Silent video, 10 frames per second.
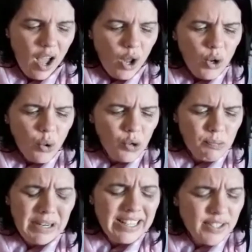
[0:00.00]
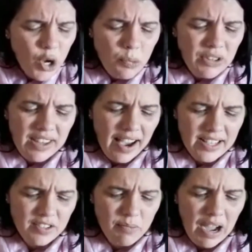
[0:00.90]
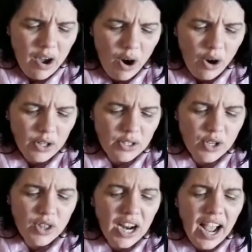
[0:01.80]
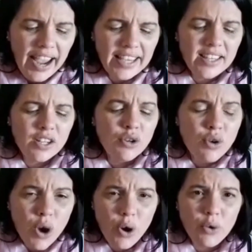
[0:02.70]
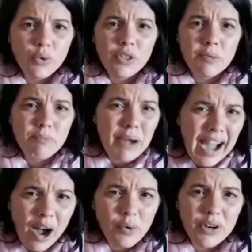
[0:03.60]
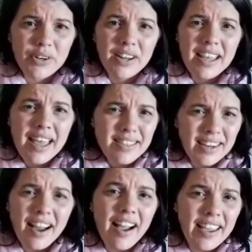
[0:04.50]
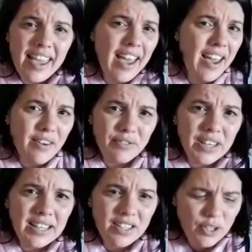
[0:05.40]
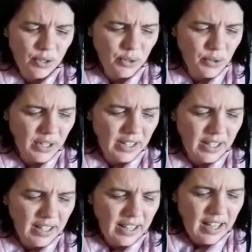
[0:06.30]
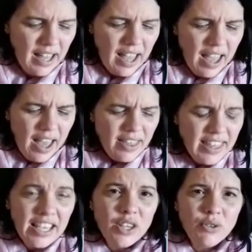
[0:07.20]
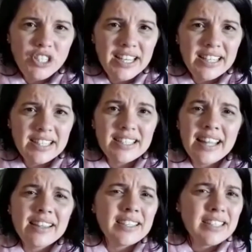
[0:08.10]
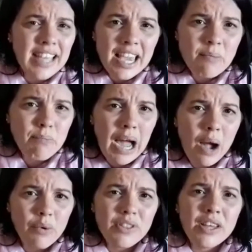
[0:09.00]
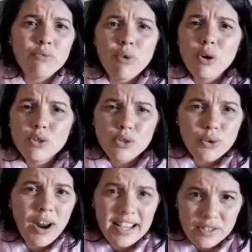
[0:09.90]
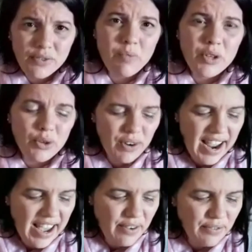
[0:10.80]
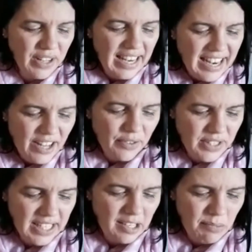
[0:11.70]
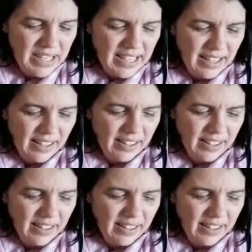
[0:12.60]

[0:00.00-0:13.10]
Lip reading: Lord, please open the eyes of my heart so that I can know the power that I have in you. Thank you, Jesus, that the same power that rose Christ from the grave lives in me.